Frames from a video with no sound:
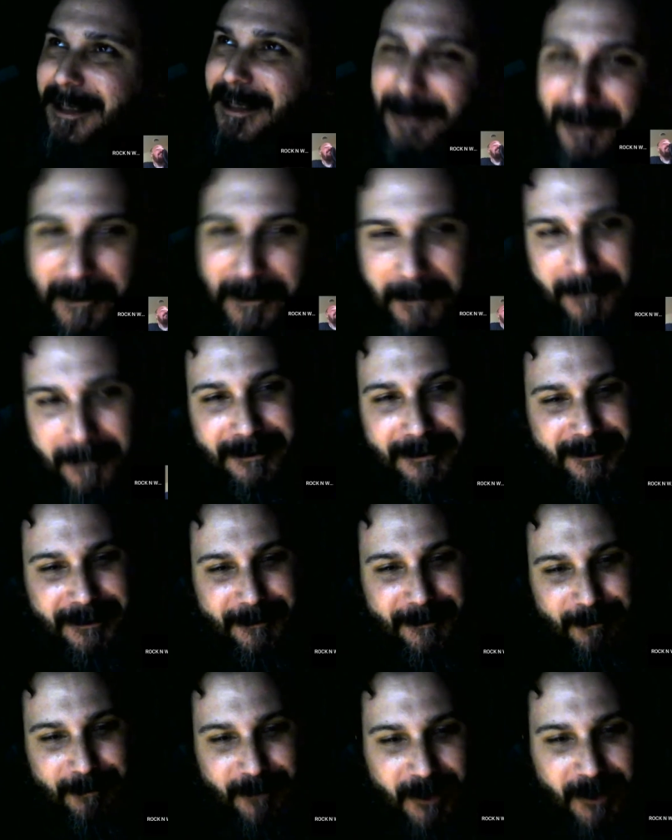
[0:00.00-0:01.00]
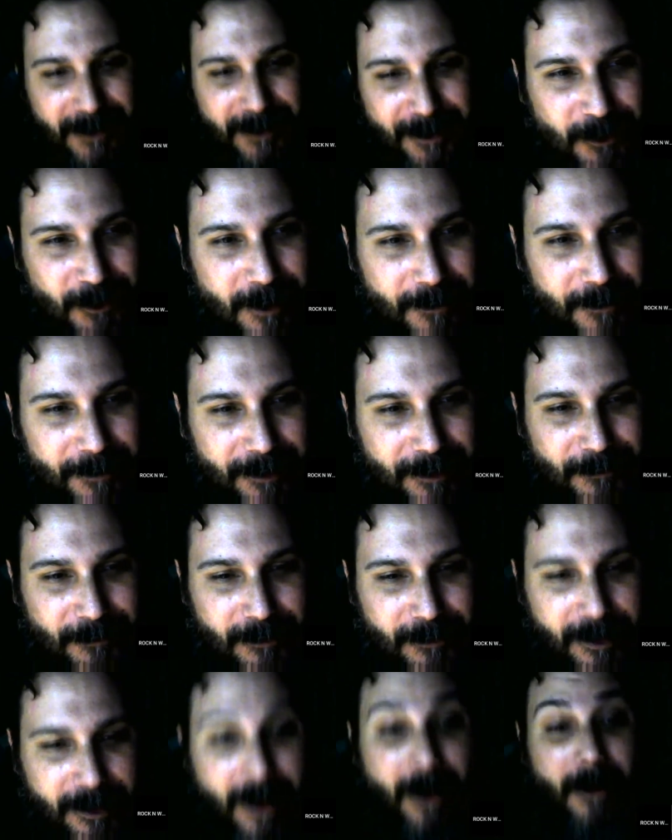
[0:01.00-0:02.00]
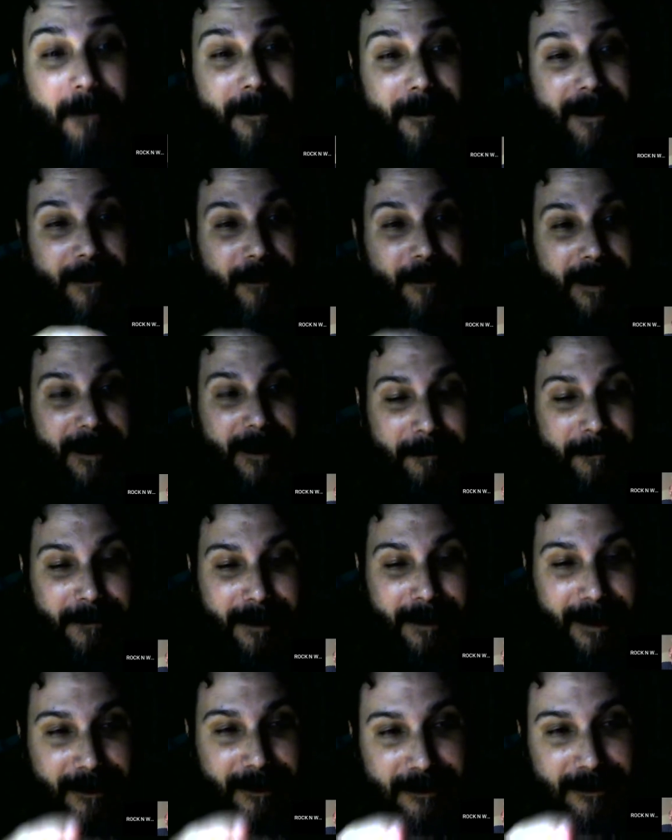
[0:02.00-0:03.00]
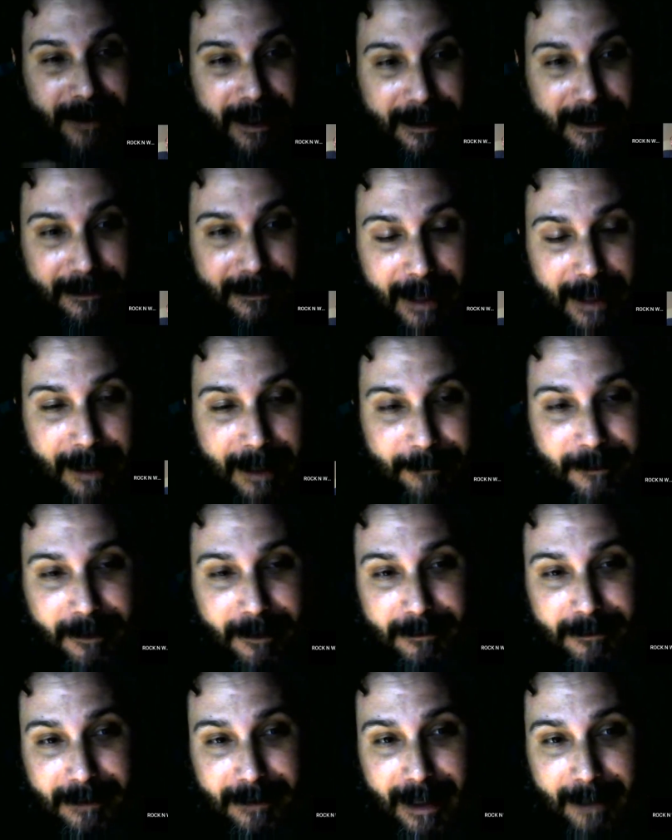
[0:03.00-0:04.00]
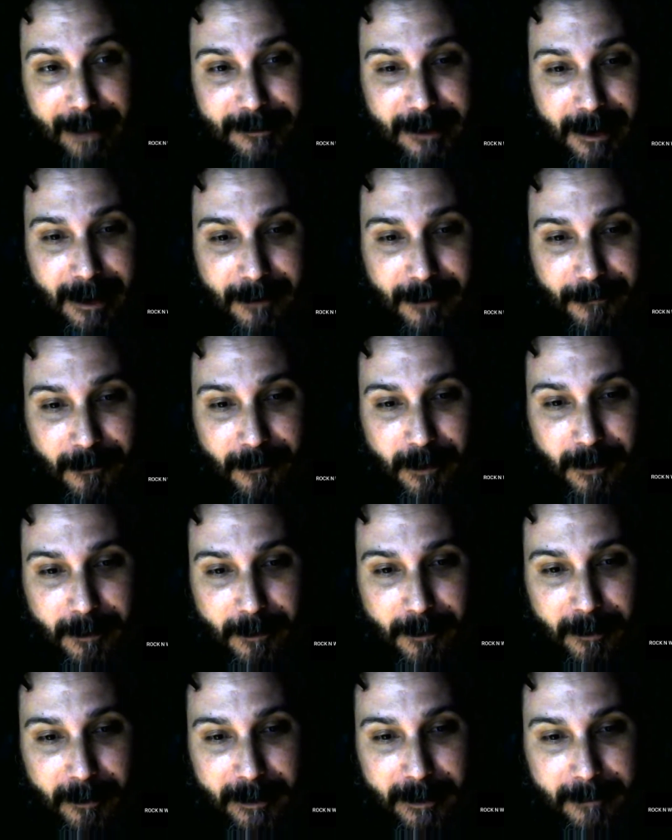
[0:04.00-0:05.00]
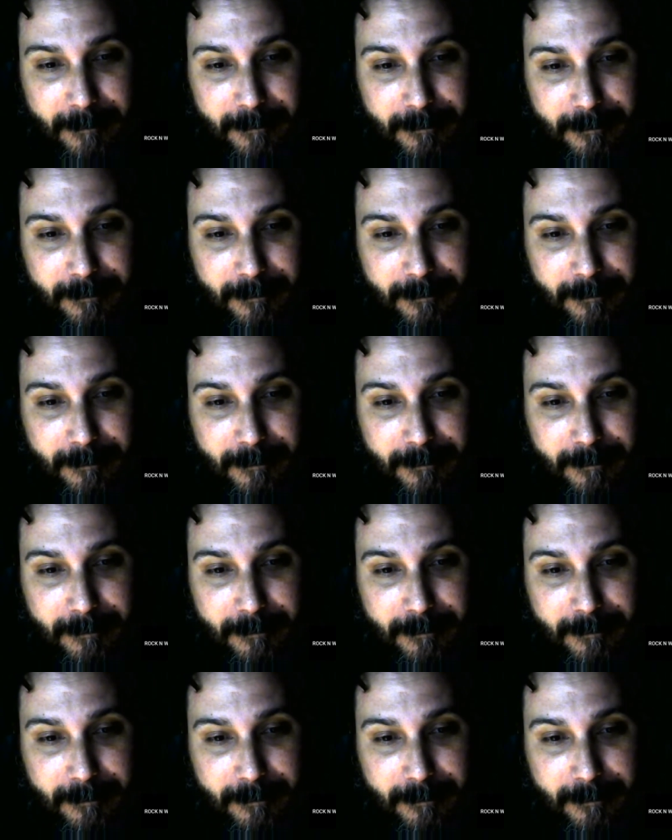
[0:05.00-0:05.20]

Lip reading: it just totally threw everything for it. Oh, by the way, can you say time suck for one moment?